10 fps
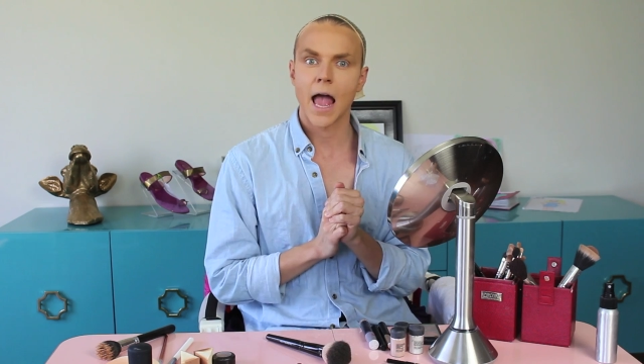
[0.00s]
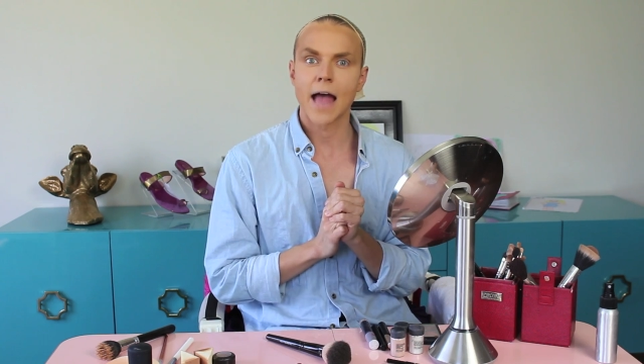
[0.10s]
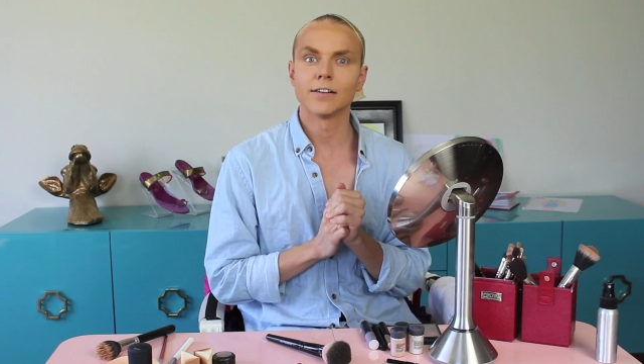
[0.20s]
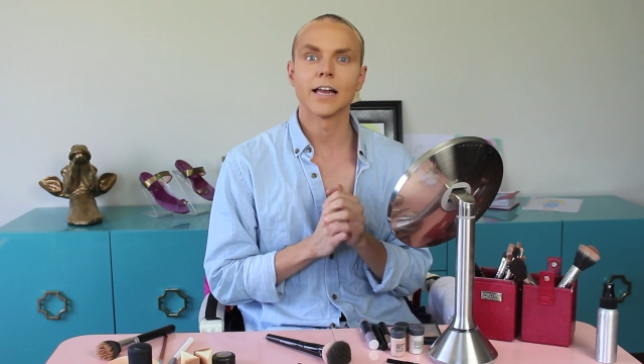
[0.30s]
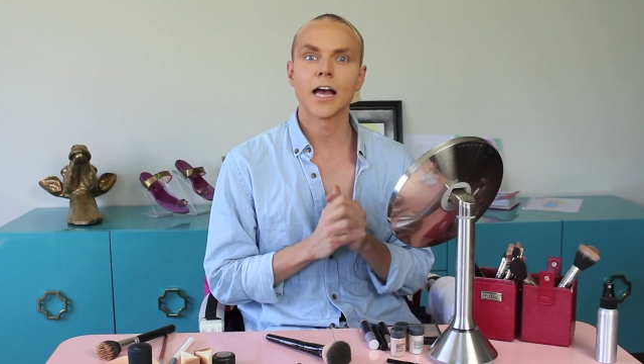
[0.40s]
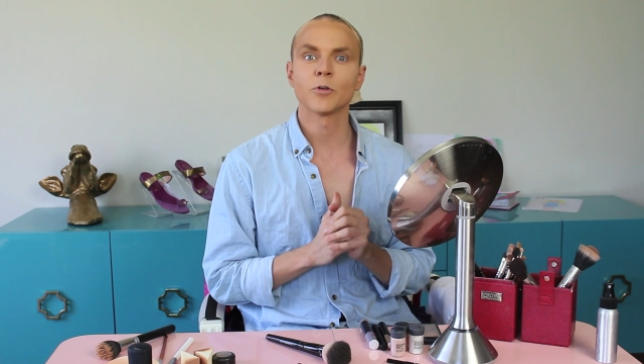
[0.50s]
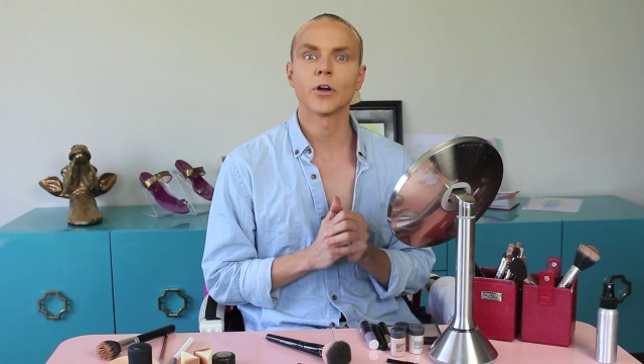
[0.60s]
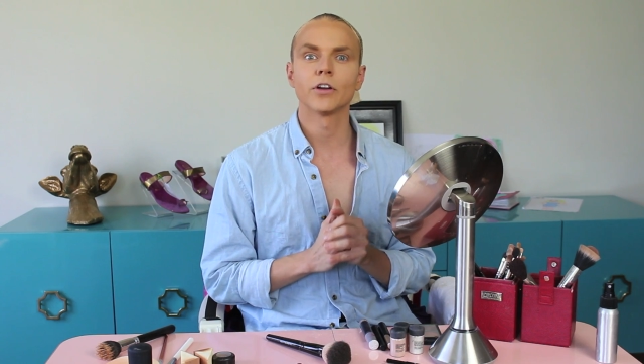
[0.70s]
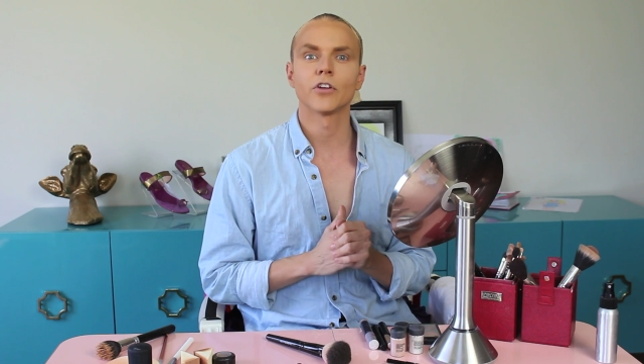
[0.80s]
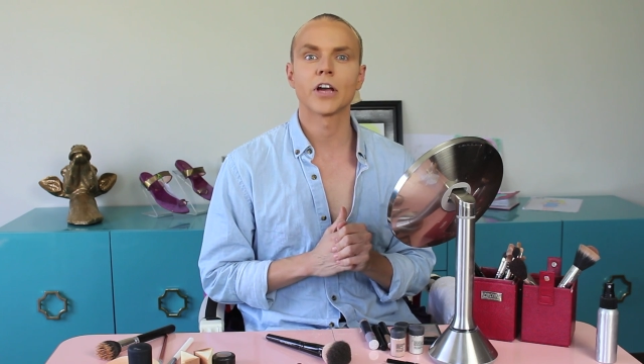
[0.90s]
And today I'm
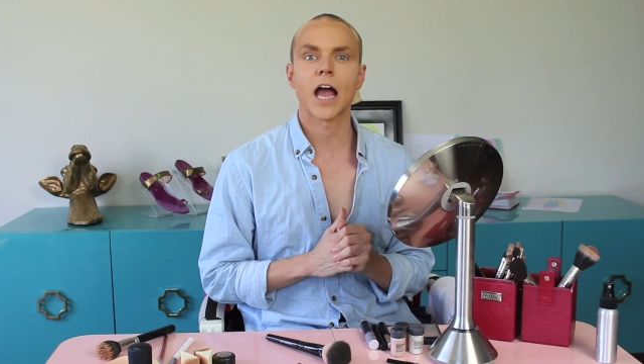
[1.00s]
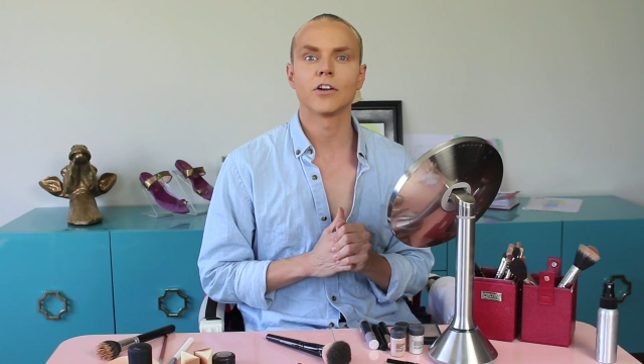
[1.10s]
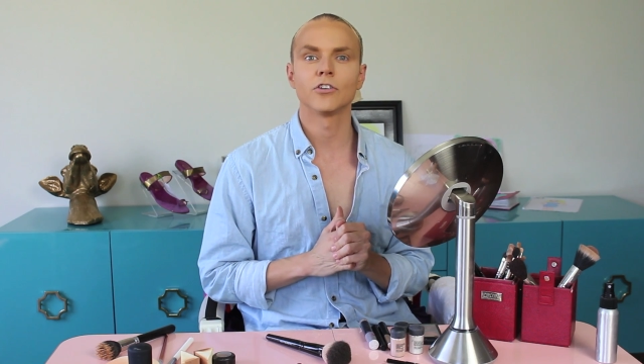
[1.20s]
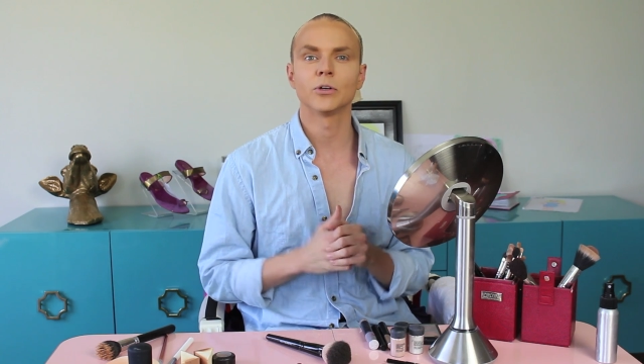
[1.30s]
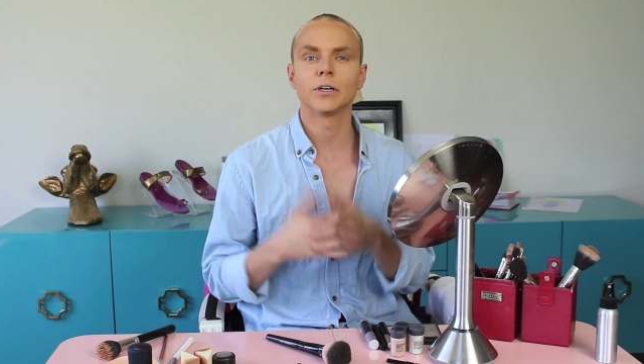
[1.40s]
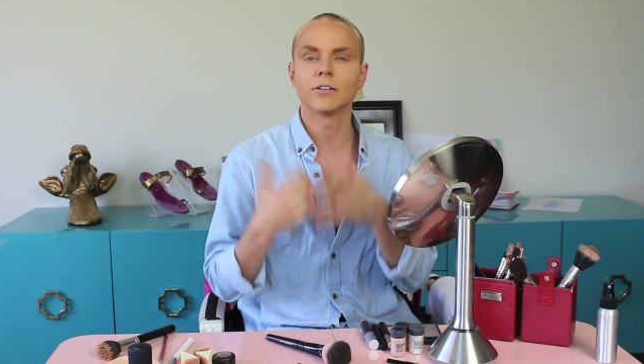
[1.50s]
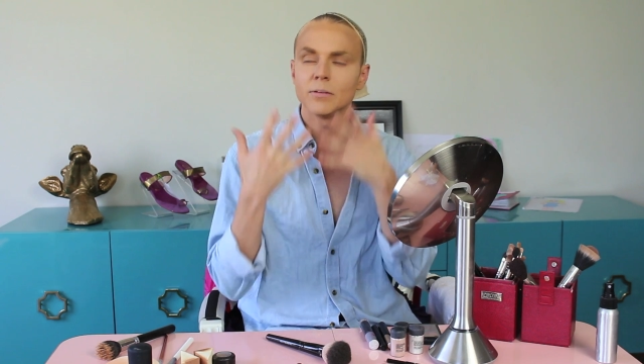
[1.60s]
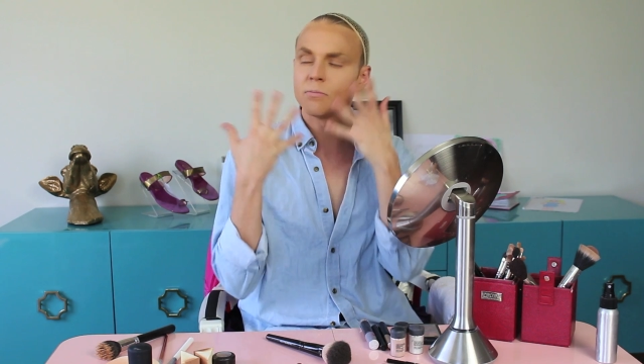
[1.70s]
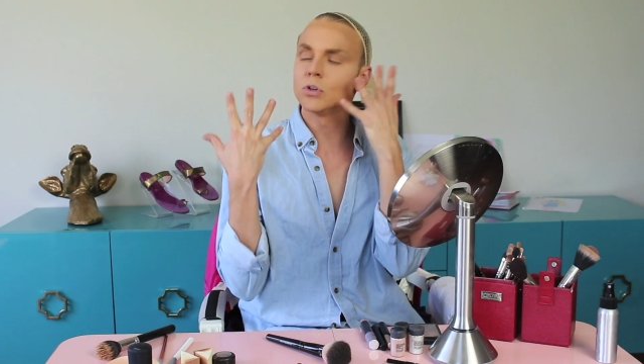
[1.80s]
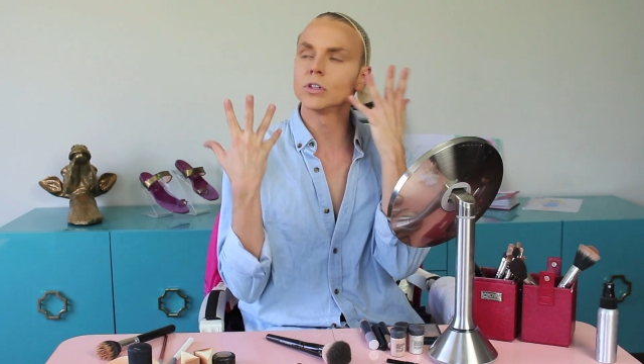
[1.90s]
going to show you how to do a
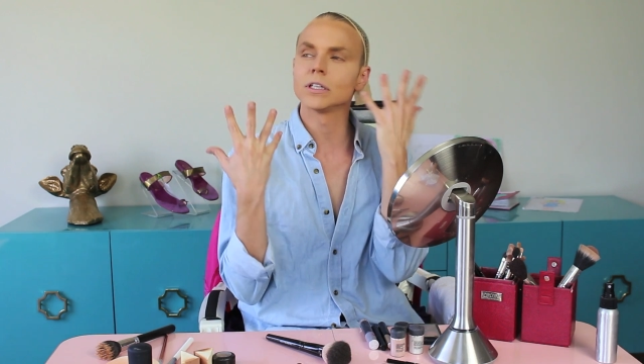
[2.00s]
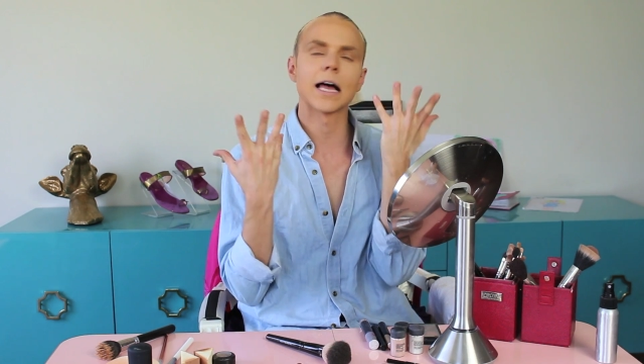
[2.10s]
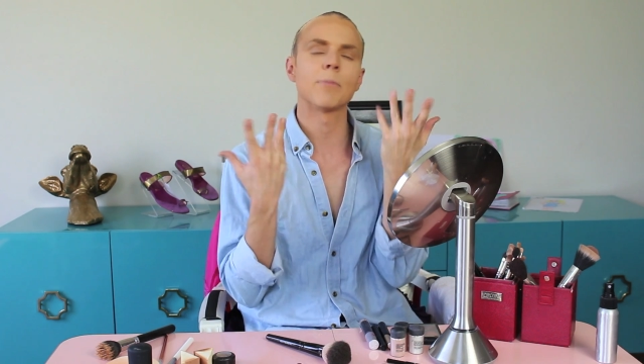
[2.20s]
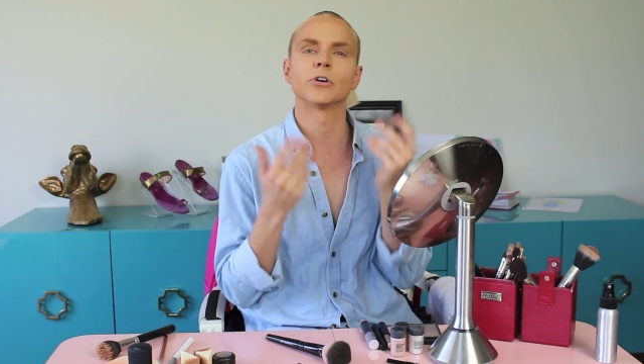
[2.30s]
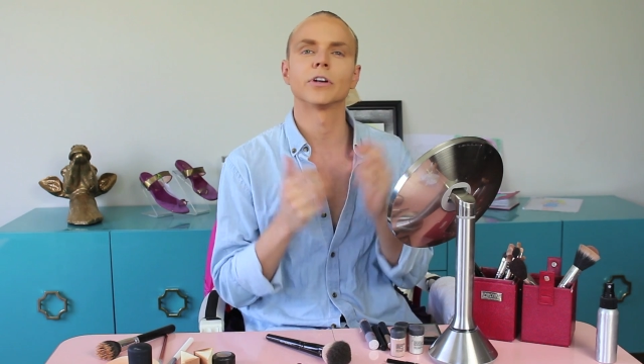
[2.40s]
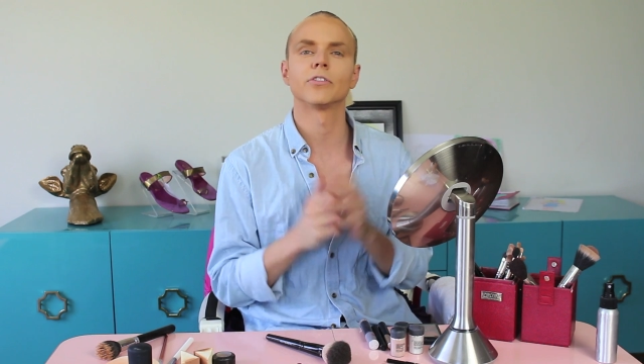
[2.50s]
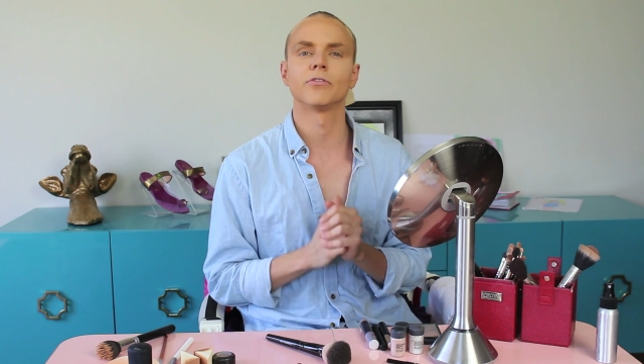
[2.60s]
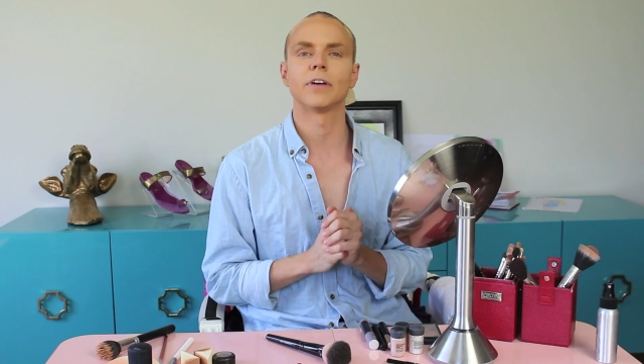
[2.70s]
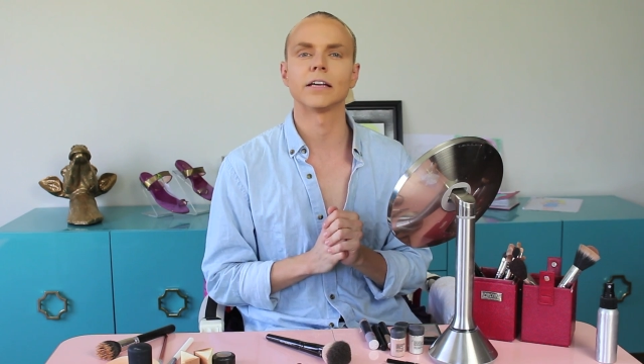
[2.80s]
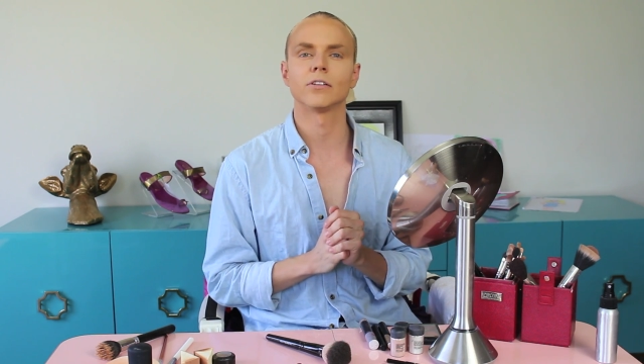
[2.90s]
simple glamorous
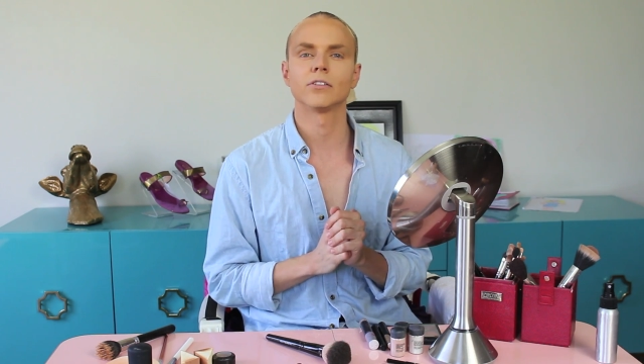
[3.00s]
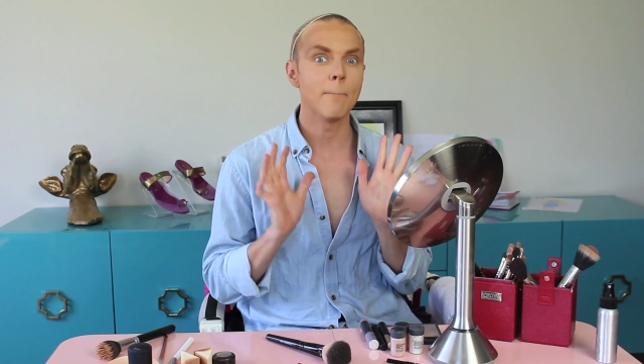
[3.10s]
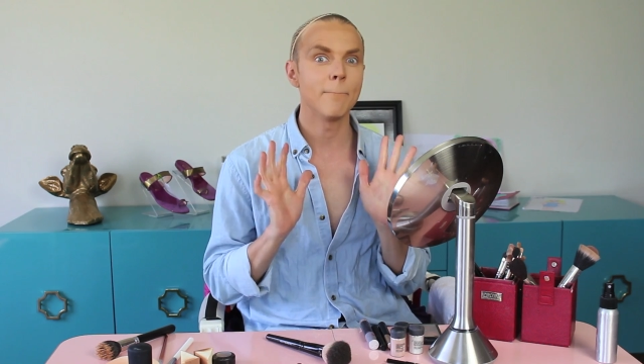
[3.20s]
face.